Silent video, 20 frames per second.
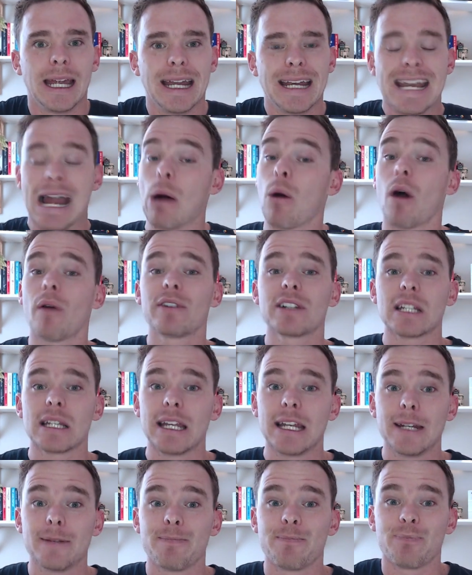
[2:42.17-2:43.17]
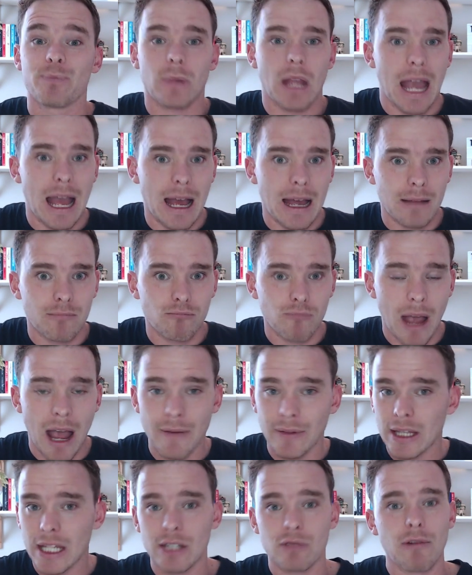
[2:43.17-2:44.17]
Now, obviously,
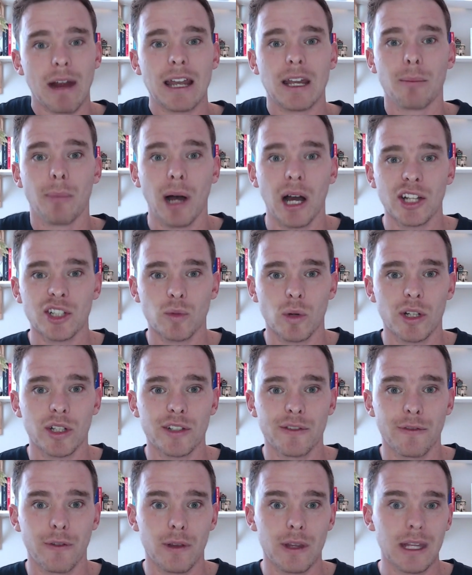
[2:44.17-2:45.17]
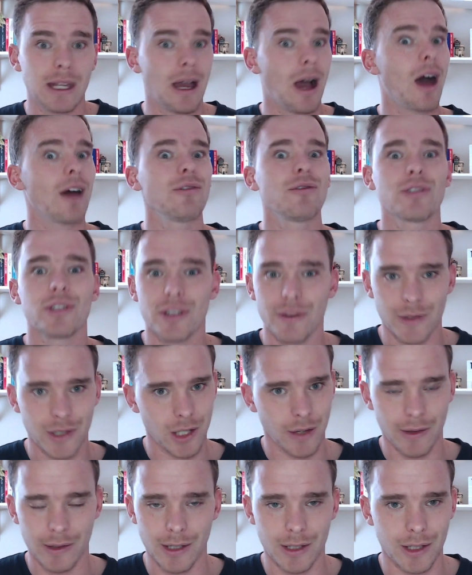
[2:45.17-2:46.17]
having these random passwords for the hundreds of
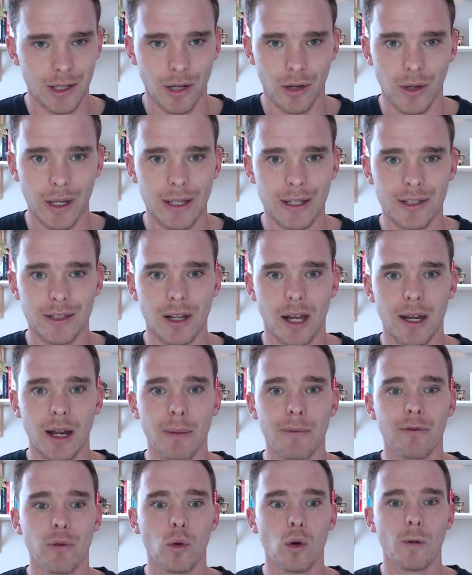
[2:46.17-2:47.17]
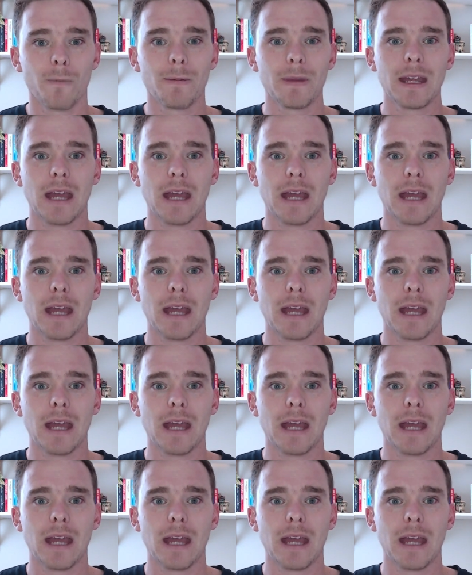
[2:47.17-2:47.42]
services that you need to sign up for,